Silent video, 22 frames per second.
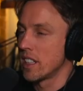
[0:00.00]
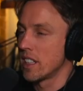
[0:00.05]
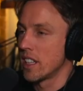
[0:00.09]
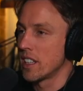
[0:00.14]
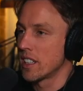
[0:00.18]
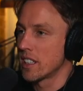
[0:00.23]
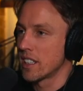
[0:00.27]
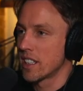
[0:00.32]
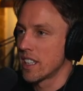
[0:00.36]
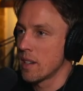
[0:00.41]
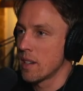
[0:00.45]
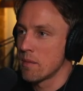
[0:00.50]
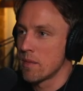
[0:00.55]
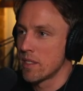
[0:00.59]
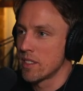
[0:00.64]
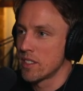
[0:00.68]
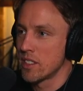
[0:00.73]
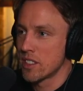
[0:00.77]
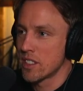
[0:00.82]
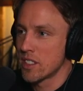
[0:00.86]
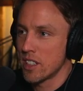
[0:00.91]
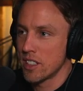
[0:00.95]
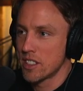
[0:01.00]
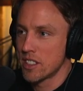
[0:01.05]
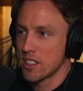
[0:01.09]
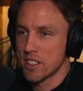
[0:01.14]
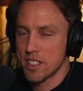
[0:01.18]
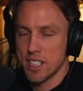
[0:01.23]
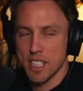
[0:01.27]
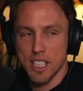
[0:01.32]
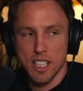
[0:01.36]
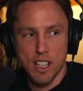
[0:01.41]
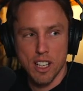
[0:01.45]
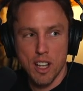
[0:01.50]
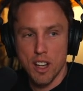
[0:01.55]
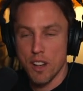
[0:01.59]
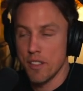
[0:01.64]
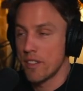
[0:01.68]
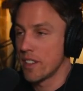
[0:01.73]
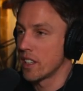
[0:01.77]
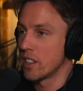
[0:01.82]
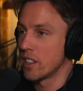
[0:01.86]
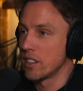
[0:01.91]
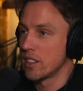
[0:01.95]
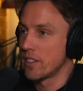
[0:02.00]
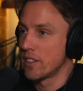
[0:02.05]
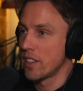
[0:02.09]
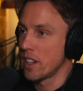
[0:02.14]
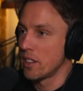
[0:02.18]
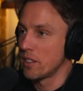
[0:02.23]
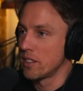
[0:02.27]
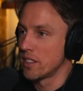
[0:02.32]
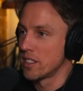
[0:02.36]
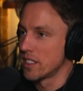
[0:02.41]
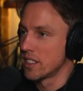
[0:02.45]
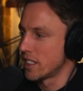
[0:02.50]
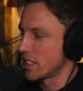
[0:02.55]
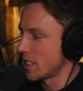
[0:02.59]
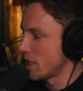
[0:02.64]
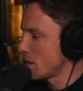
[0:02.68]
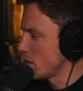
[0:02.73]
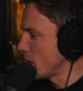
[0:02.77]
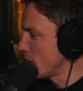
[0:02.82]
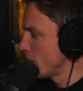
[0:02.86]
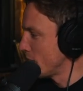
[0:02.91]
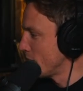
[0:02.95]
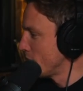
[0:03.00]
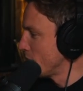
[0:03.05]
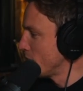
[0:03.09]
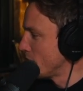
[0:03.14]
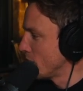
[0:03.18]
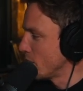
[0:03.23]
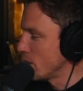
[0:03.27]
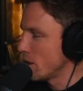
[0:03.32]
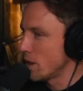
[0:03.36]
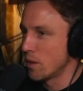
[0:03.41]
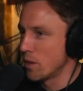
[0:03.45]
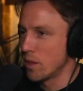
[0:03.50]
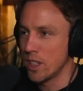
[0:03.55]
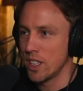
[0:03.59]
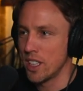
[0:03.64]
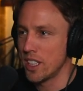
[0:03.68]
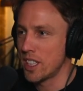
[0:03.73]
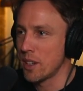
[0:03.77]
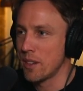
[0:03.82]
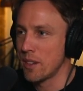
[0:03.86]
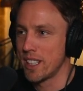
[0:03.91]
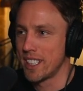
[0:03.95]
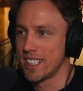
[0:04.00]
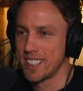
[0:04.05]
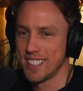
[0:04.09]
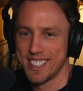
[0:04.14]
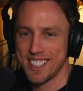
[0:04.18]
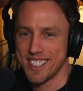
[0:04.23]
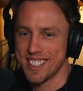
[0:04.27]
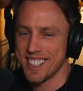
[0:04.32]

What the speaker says: like kept I just see her laughing on the phone. What are you doing? She's